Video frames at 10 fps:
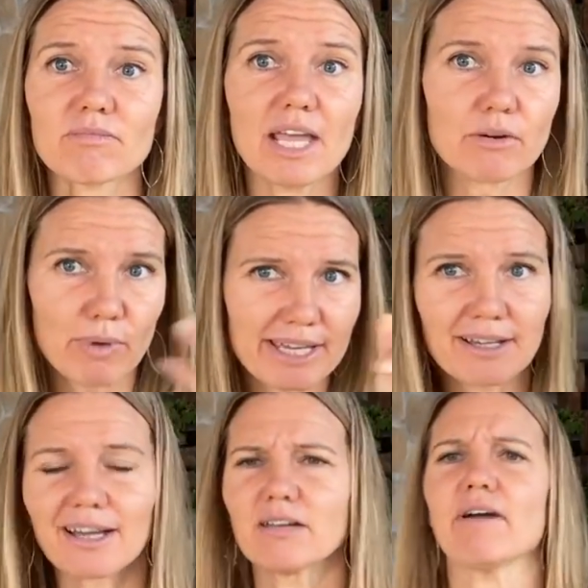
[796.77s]
and we can
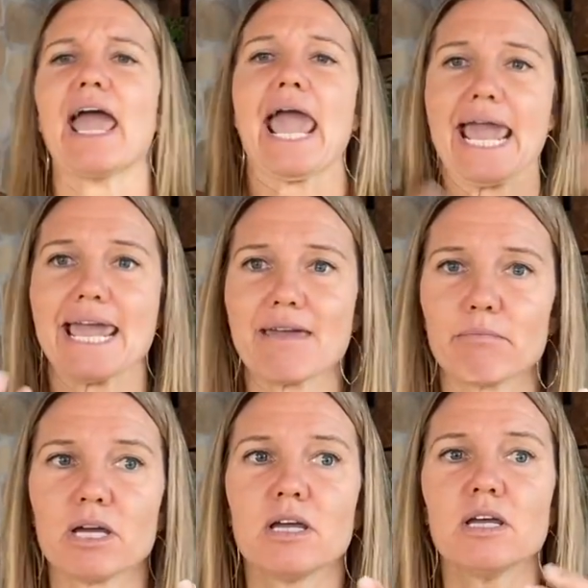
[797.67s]
kind of aim
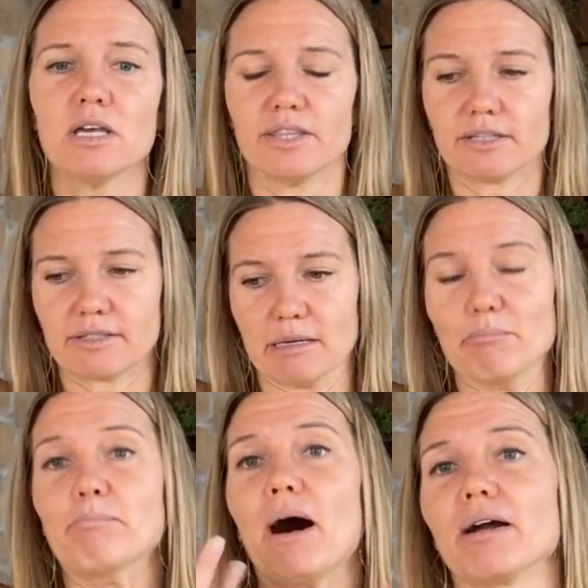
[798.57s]
this
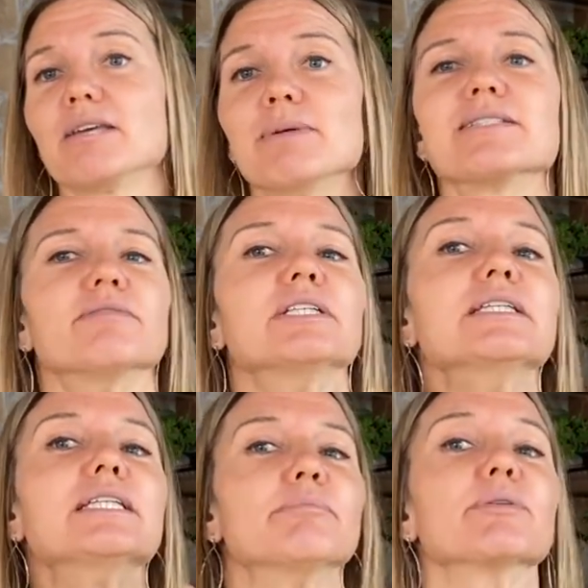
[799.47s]
embodiment of a
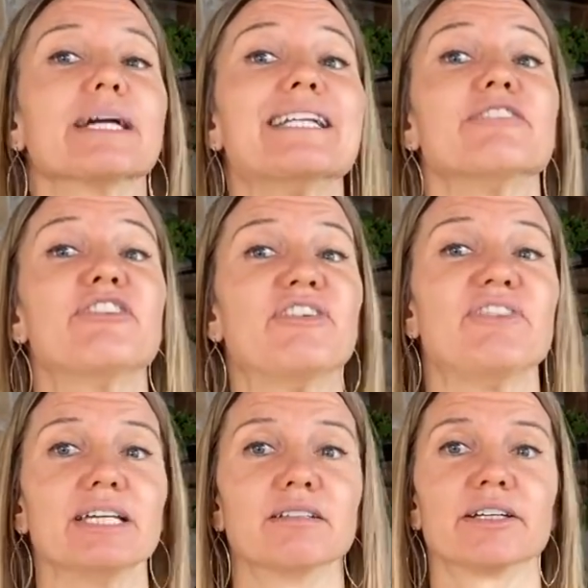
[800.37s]
liberated
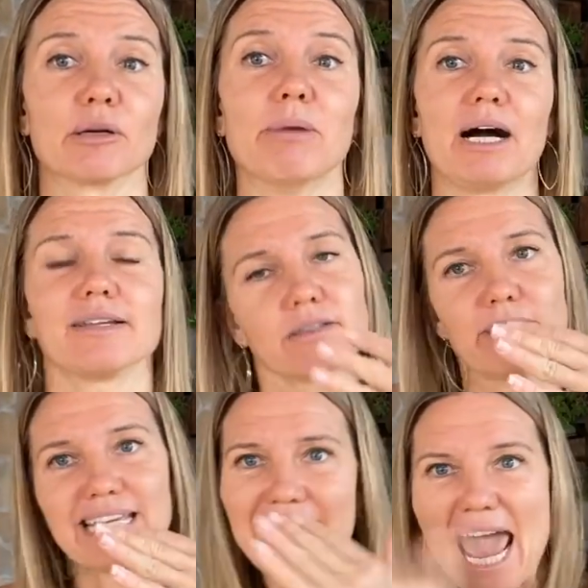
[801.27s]
feel in our bodies, and we
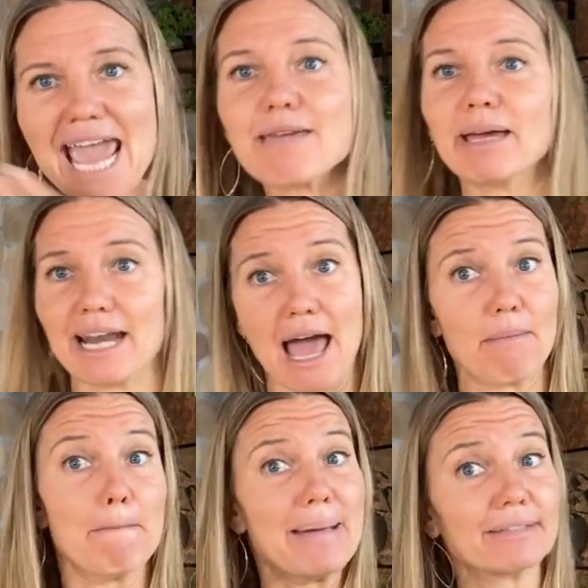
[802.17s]
can aim it at
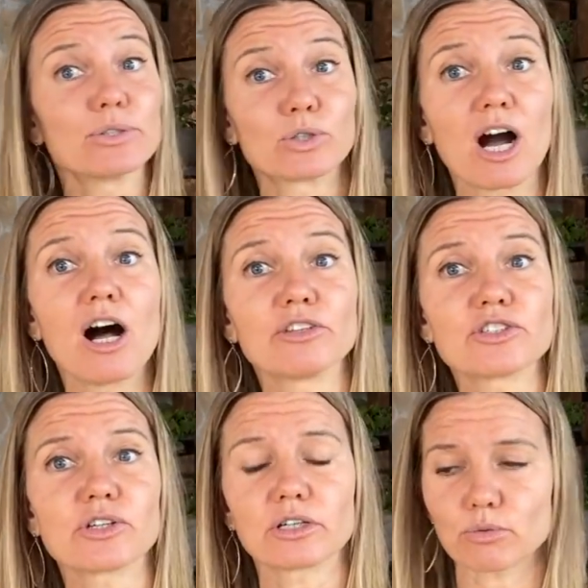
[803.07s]
mental
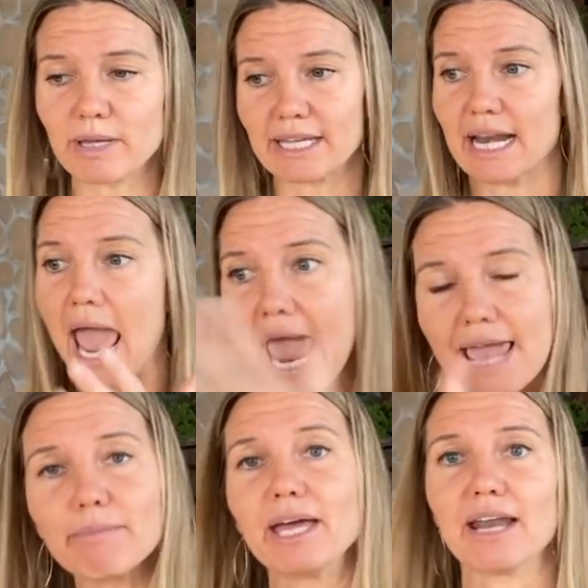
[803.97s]
constructs. We can
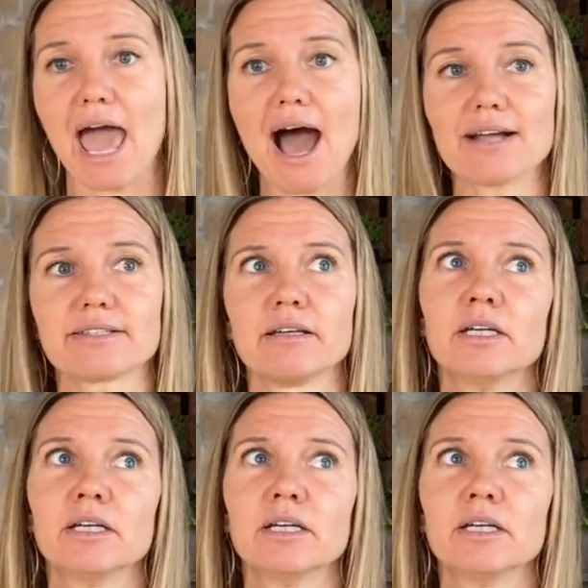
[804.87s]
aim it at